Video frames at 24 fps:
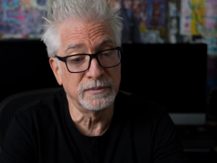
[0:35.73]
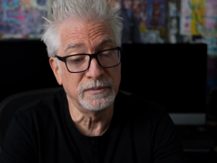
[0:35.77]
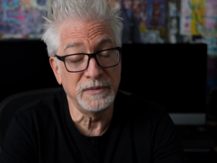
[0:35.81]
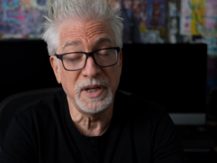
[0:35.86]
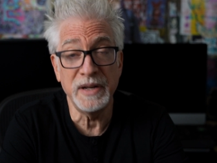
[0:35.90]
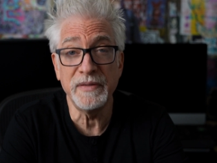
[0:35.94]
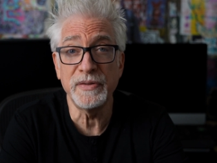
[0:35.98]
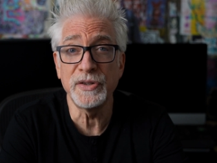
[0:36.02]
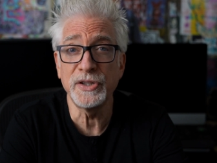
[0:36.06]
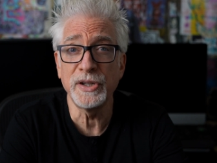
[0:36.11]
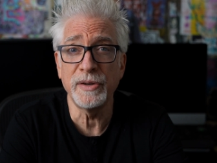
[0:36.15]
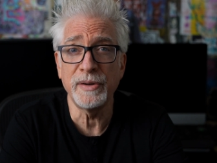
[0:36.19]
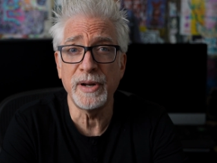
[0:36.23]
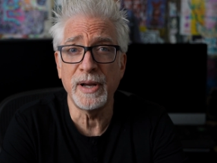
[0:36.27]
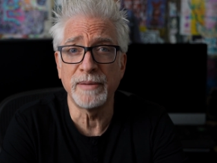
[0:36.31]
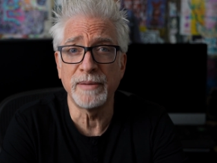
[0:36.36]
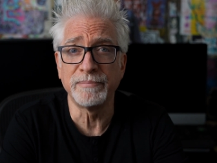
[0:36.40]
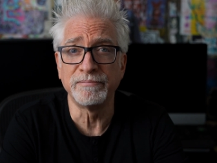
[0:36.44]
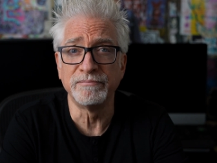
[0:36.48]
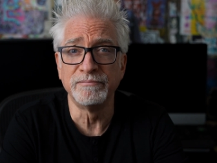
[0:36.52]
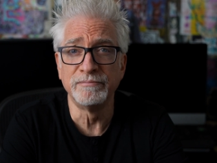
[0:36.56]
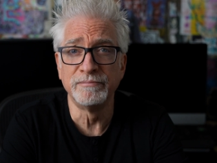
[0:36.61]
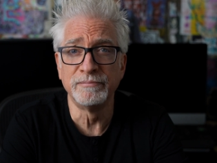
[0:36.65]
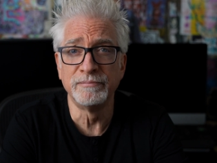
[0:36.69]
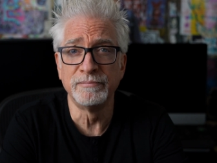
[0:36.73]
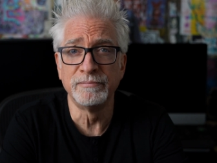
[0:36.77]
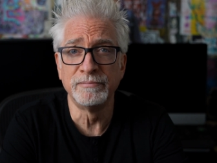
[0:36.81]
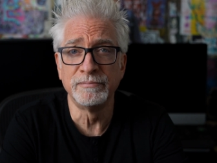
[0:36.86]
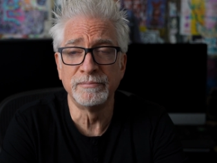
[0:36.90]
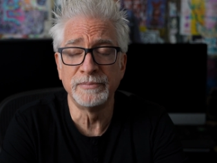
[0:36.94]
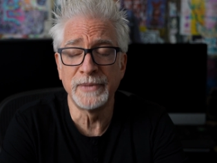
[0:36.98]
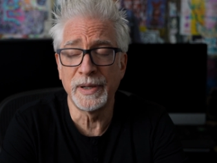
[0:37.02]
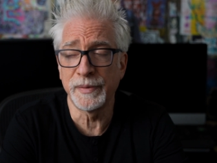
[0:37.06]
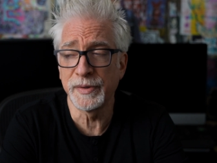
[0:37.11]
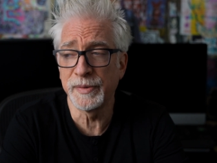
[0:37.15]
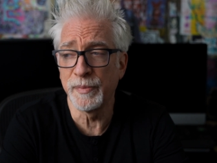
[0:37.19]
never showed up.
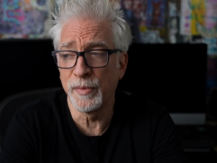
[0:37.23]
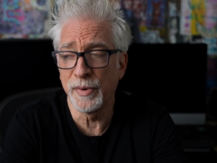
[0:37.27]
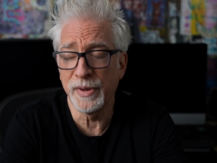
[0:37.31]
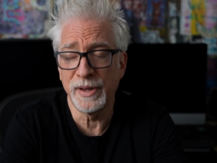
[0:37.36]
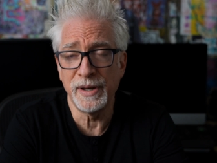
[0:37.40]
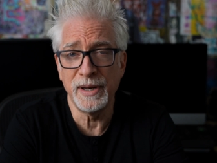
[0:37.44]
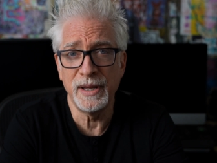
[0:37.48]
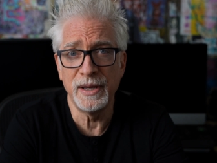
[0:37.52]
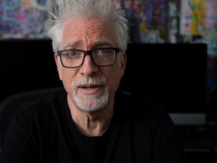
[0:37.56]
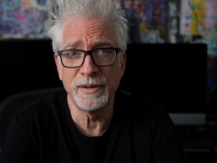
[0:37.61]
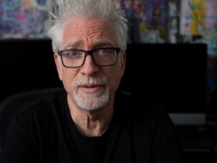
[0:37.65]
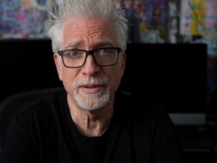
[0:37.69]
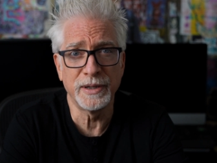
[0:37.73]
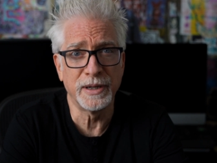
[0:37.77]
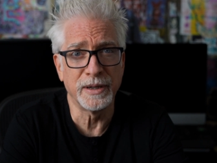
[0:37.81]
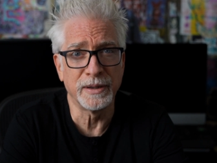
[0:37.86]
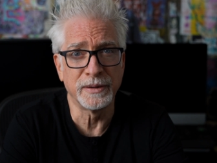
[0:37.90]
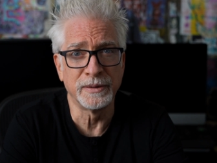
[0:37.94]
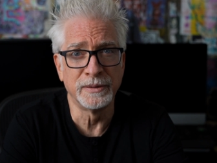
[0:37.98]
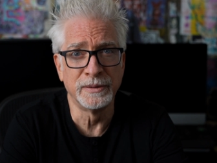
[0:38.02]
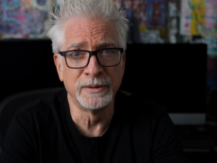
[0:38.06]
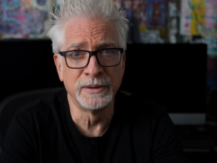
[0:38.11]
That was more than a year ago.